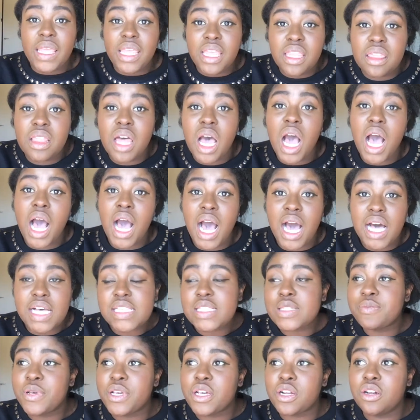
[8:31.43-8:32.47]
In the
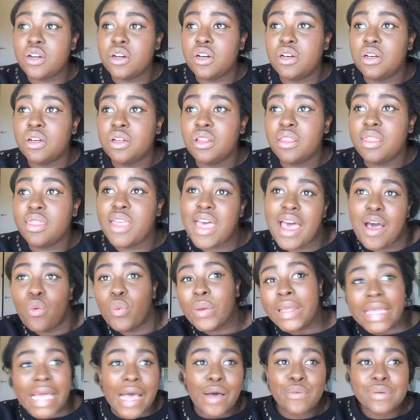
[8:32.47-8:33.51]
hospital that
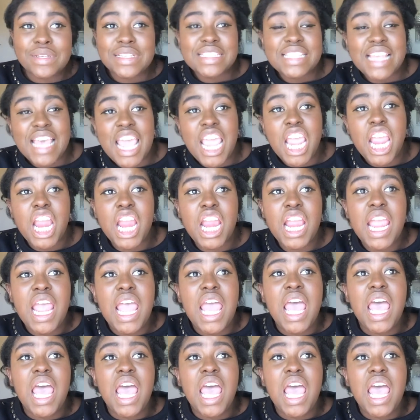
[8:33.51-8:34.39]
week I was there,